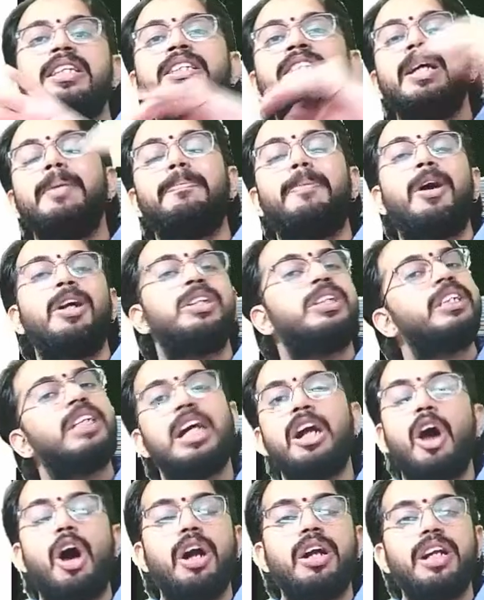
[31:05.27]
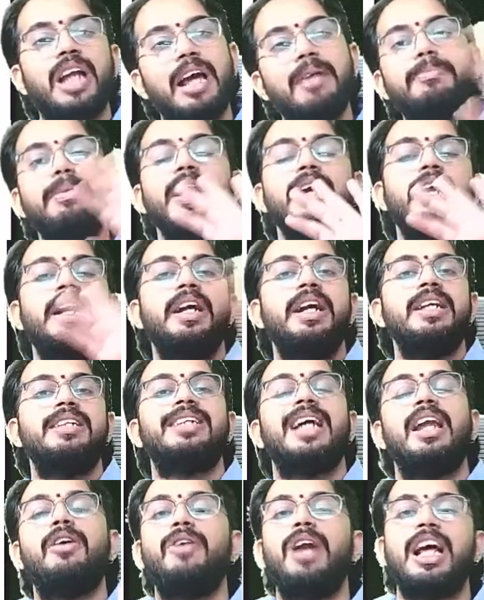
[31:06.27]
deposited on time, it is
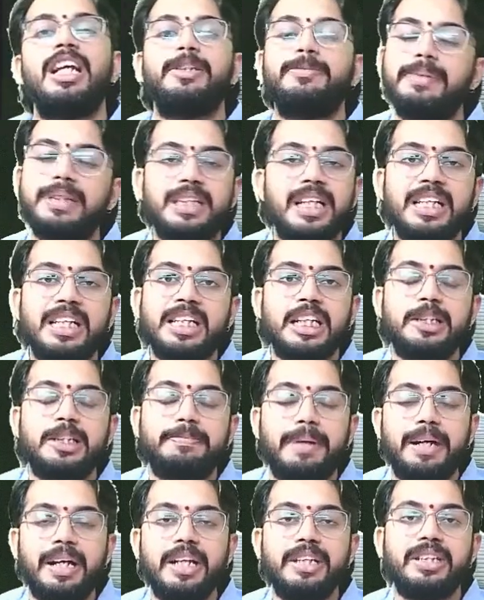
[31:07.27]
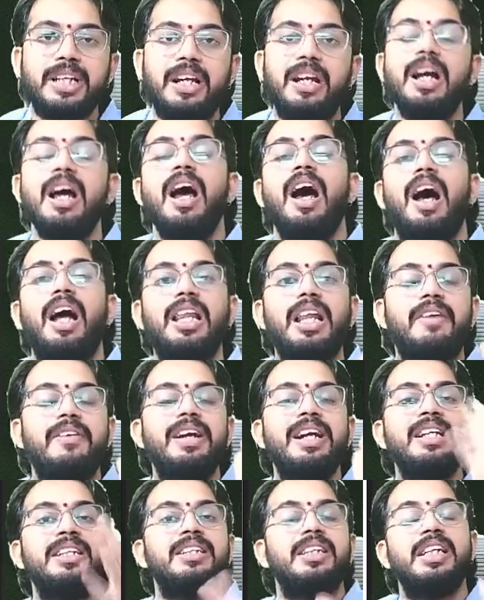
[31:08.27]
allowed as business expenditure.
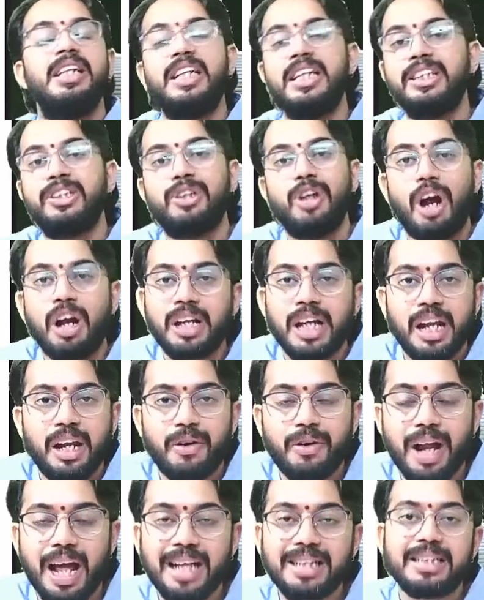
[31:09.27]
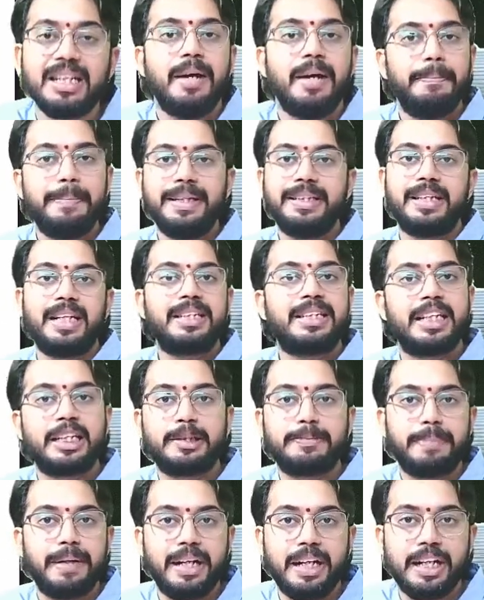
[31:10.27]
Otherwise, it is not allowed as business
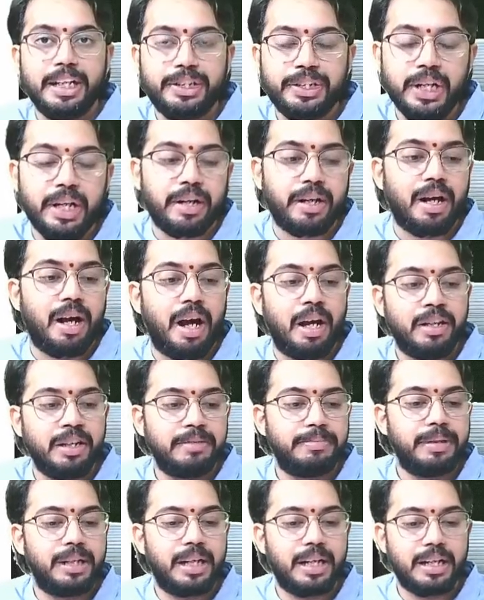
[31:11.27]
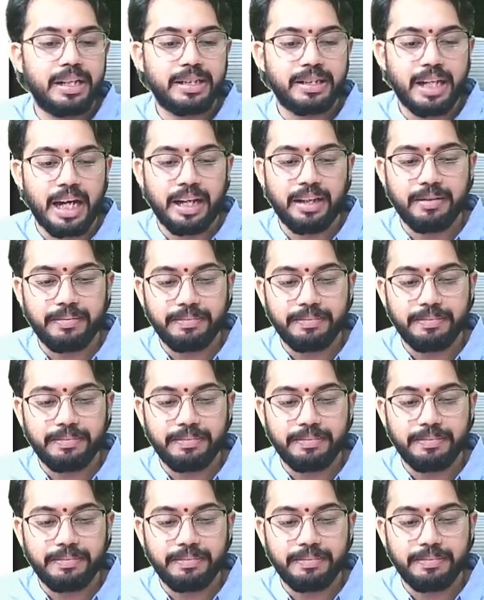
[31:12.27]
expenditure. Are you able to understand?